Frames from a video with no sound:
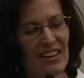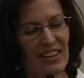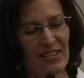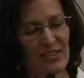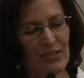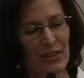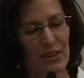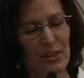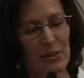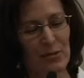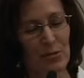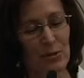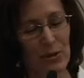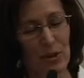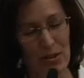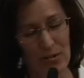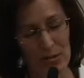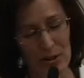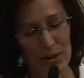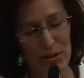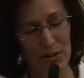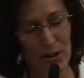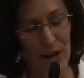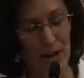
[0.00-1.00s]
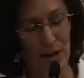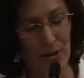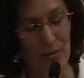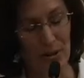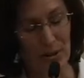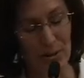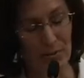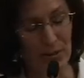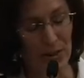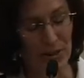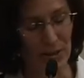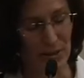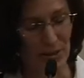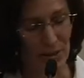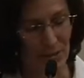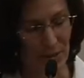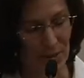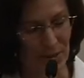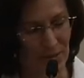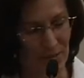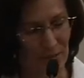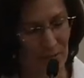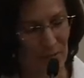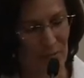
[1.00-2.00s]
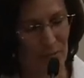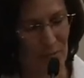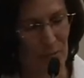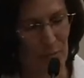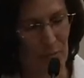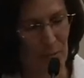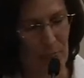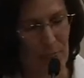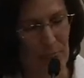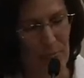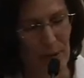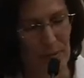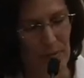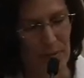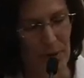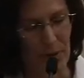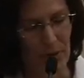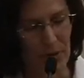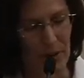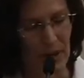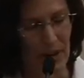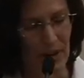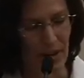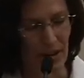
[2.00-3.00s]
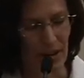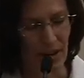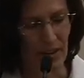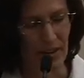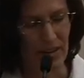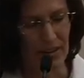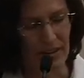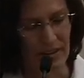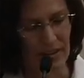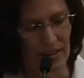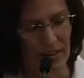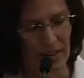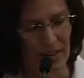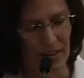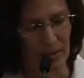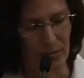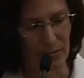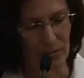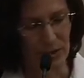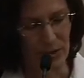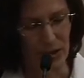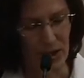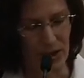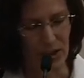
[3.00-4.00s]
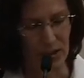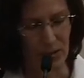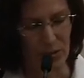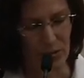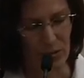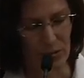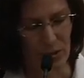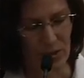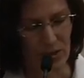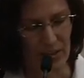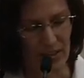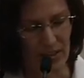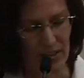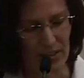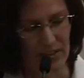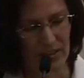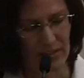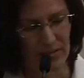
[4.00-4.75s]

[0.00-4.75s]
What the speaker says: because we're not very trackable and measurable. But we are trying to work